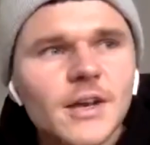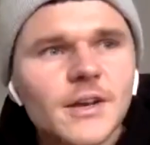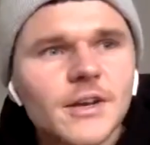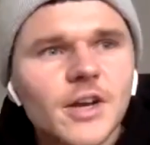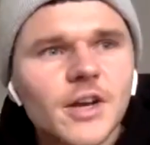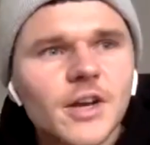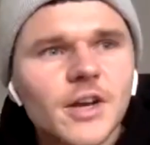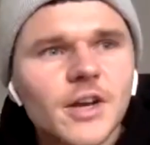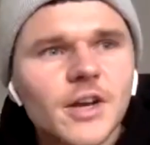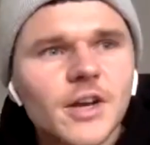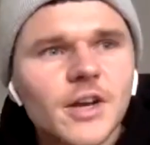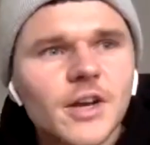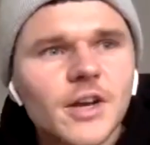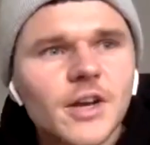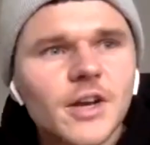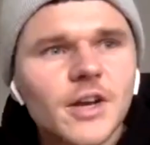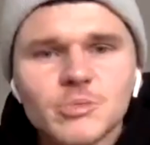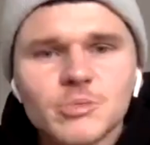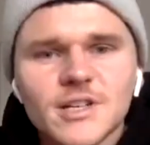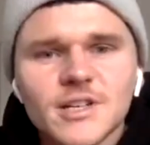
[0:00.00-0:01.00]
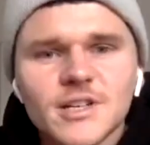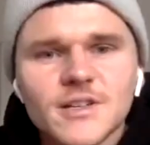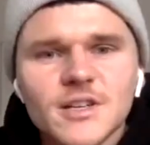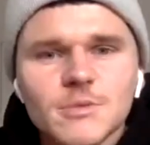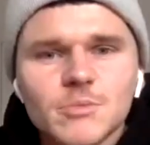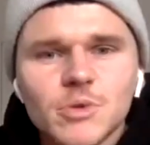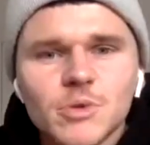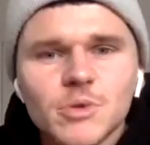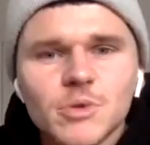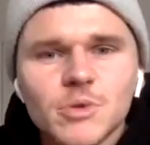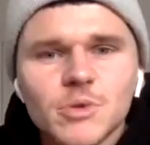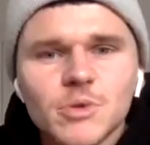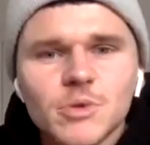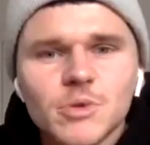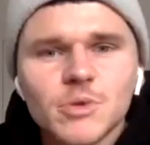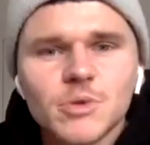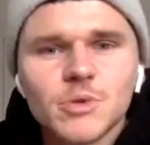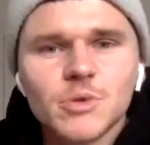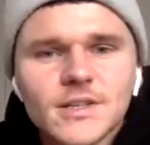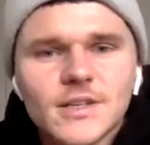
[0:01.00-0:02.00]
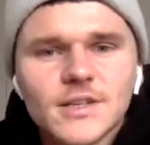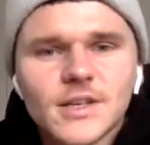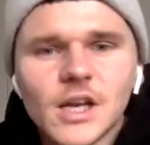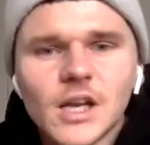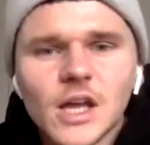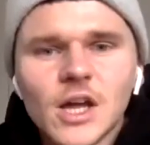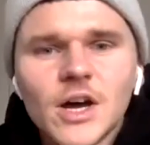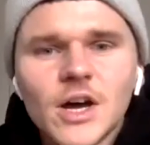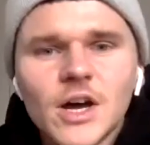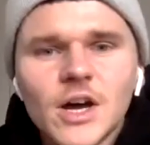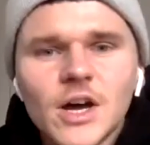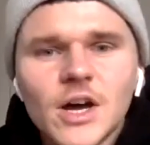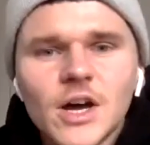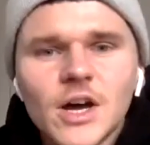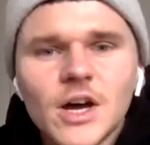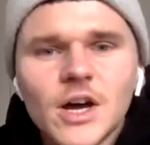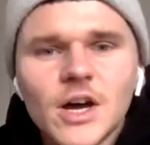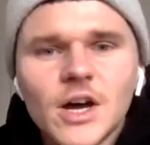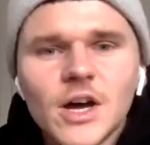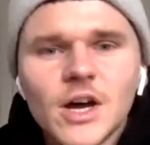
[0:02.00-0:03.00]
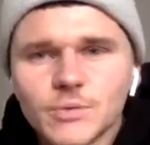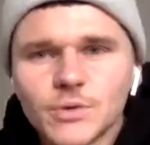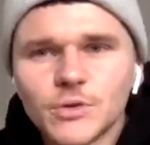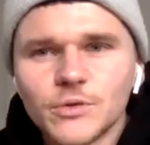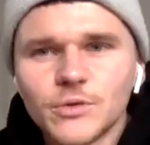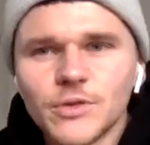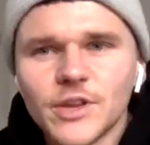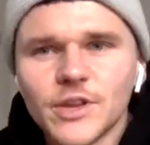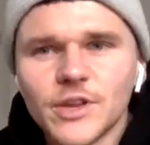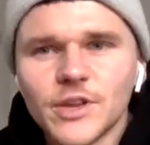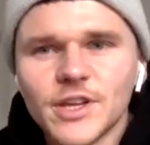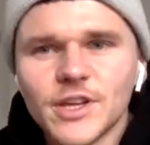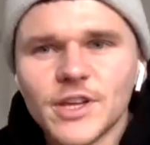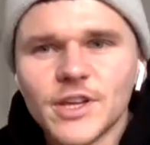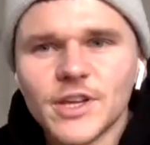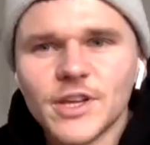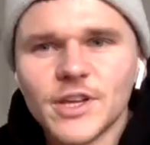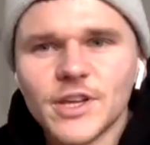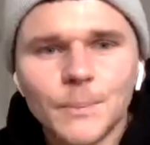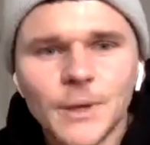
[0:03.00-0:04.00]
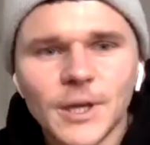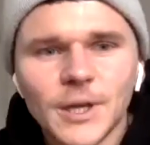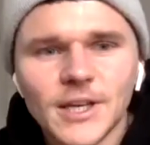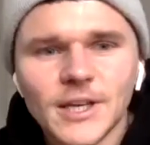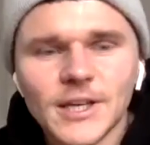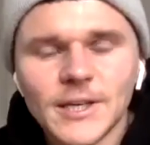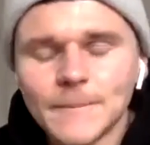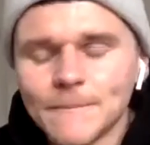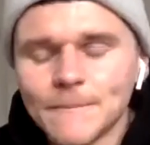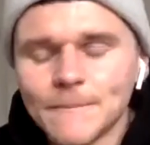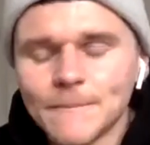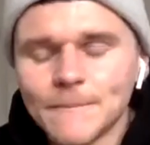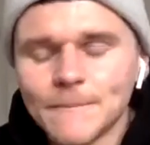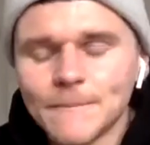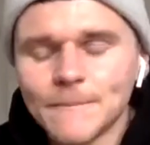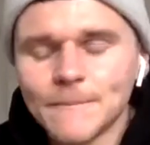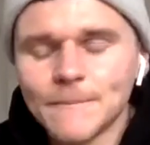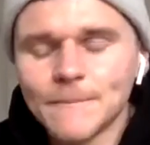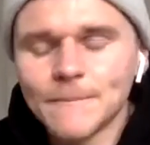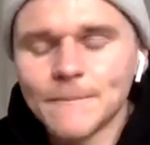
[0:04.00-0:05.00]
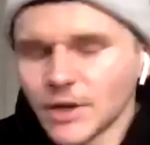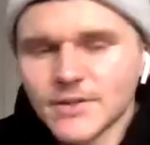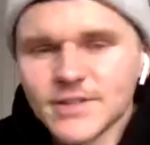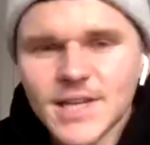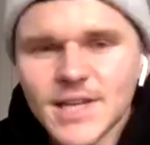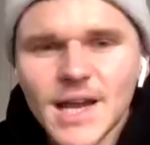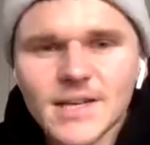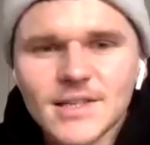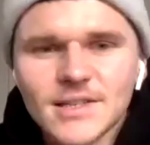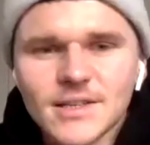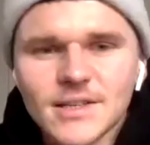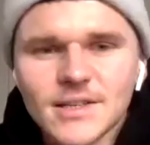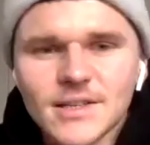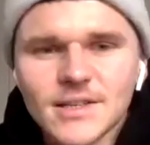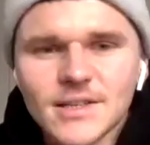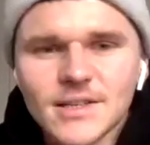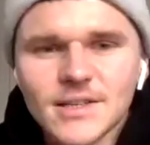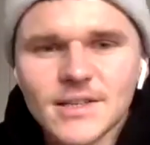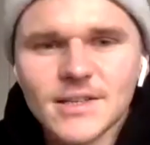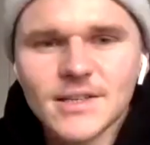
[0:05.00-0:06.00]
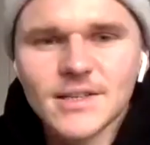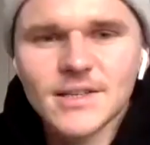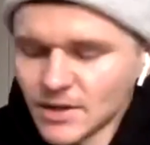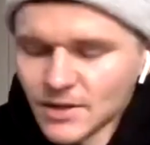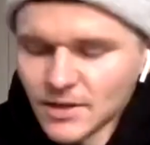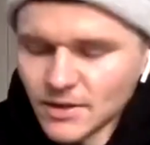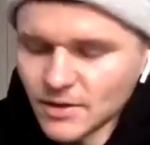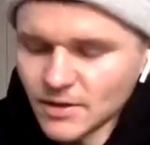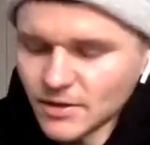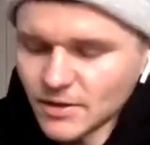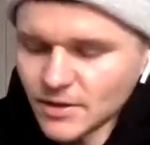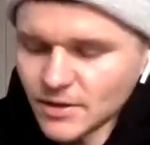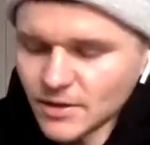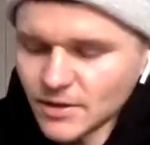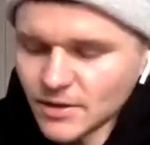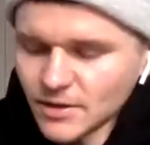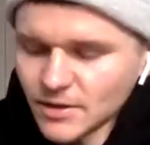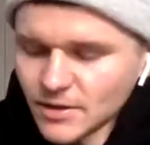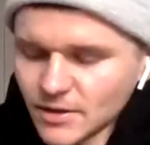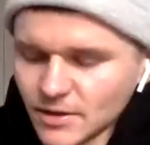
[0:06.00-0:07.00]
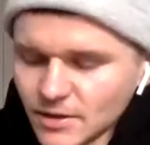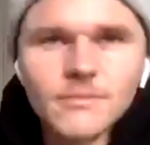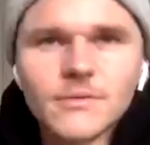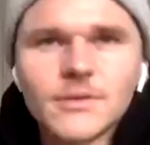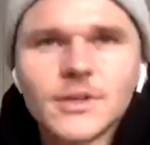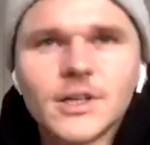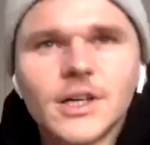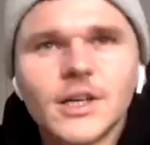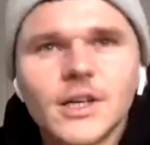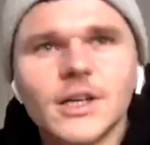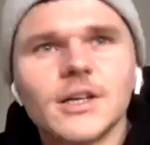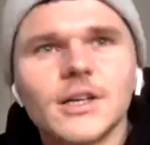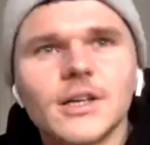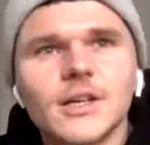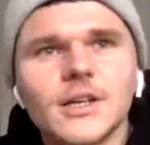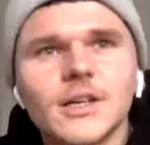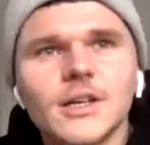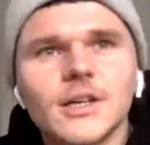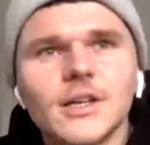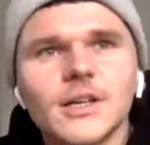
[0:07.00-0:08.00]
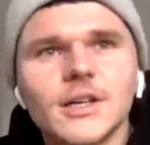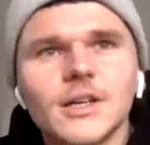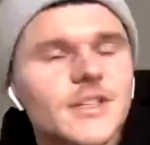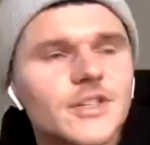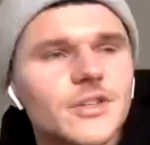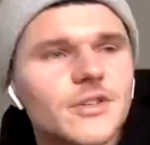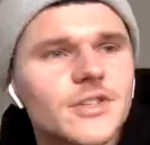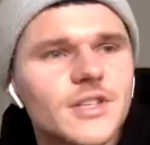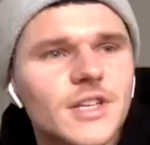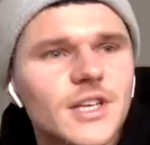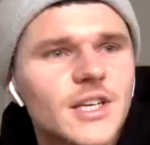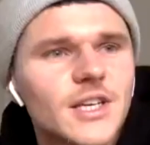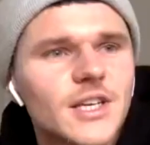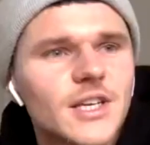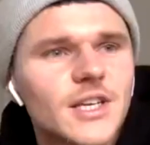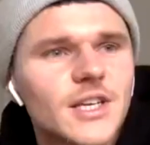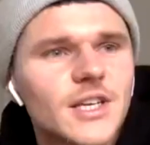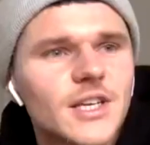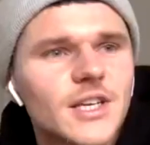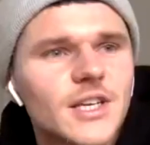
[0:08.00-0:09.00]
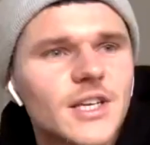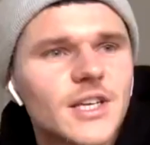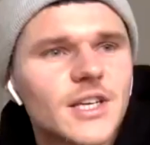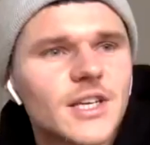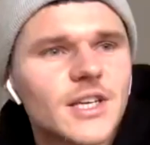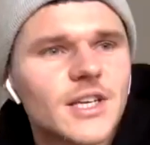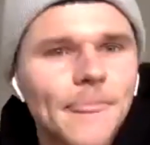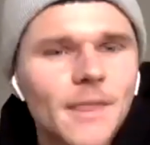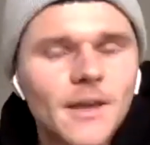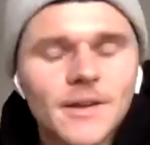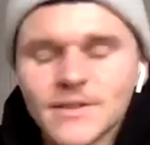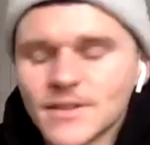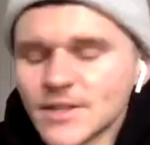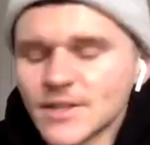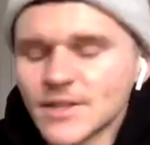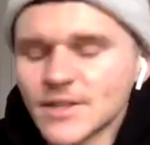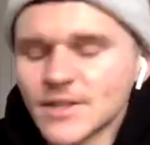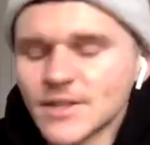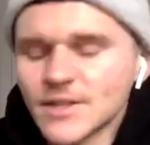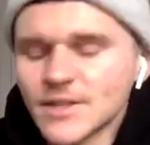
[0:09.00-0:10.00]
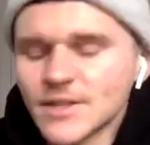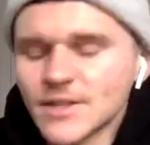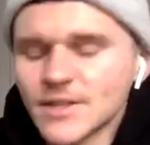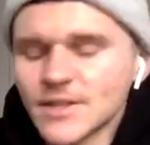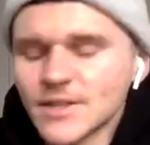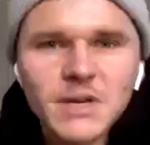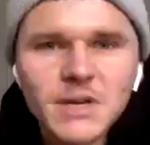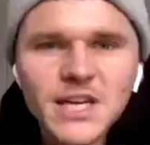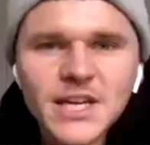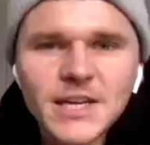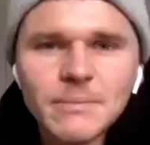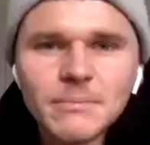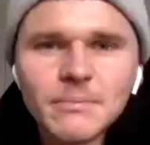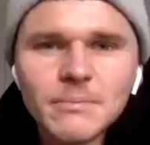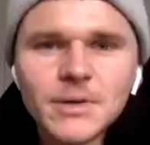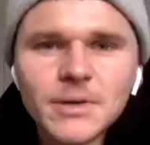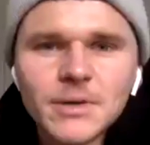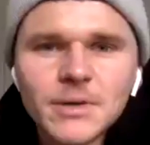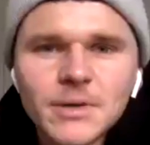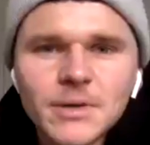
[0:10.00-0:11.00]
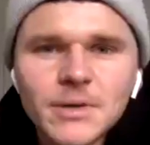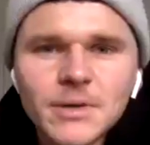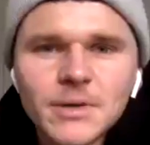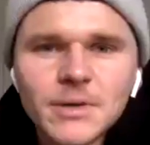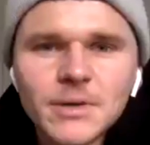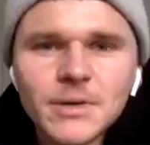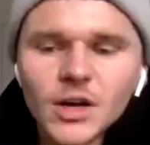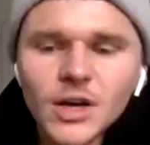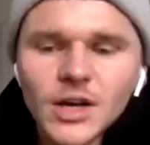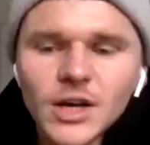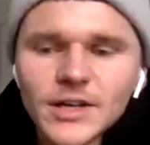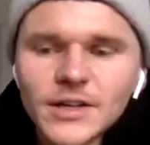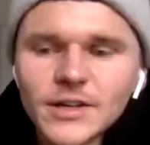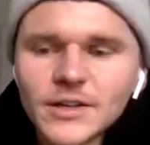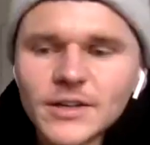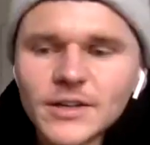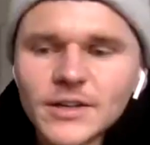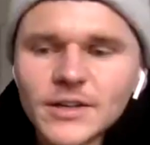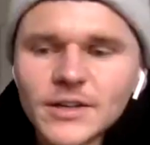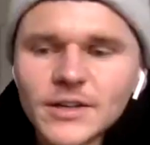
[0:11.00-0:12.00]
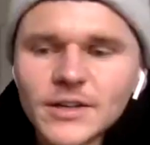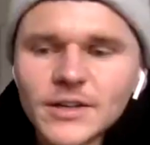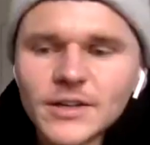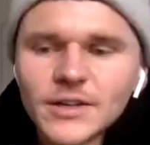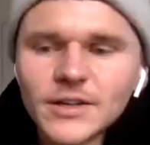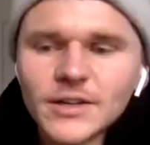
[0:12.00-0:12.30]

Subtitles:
then I want to be as present as possible to learn as much as possible. There's no point me, you know, texting the lads, you know, did you see this meme online?